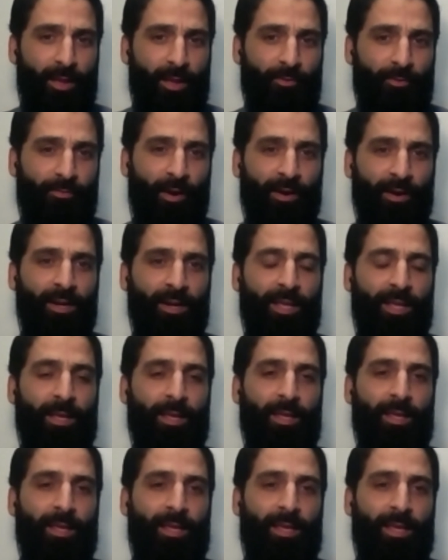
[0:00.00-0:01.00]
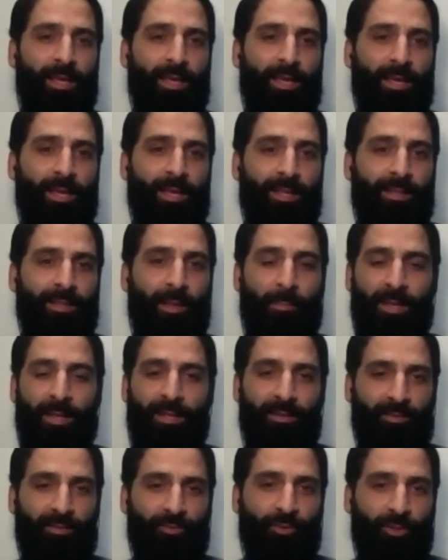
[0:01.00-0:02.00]
Finally, the Middle
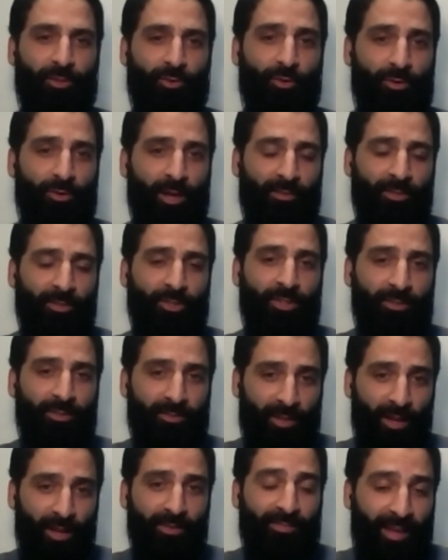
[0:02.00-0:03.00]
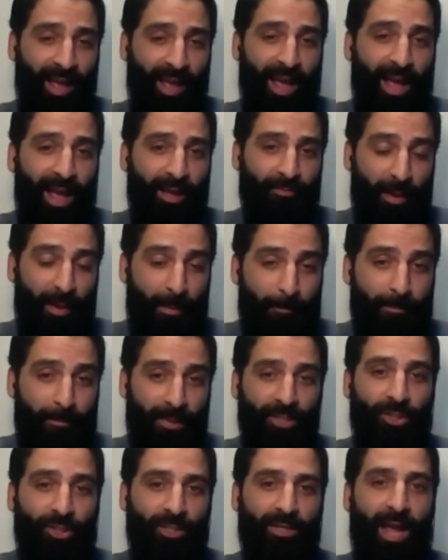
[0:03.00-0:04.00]
East Treaty Organization does have a
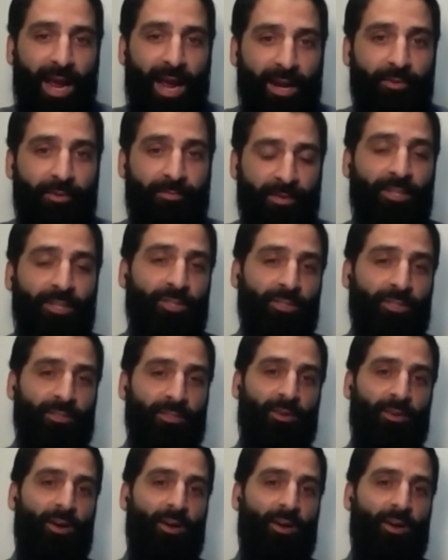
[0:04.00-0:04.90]
mission and a vision.